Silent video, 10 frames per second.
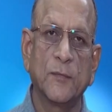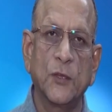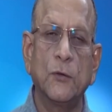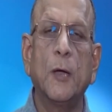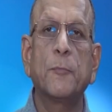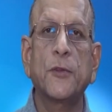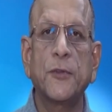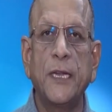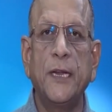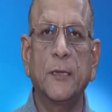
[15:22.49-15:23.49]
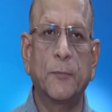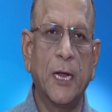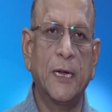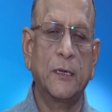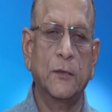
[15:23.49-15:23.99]
to appreciate the
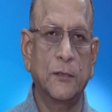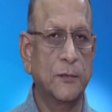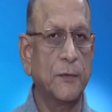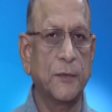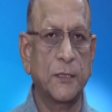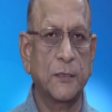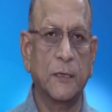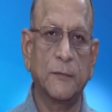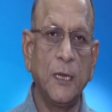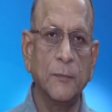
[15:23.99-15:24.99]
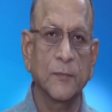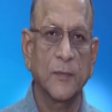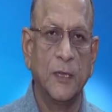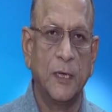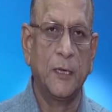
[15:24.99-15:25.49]
product or services of
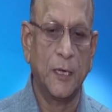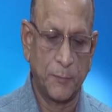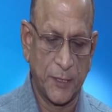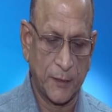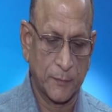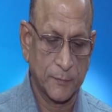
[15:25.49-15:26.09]
the company.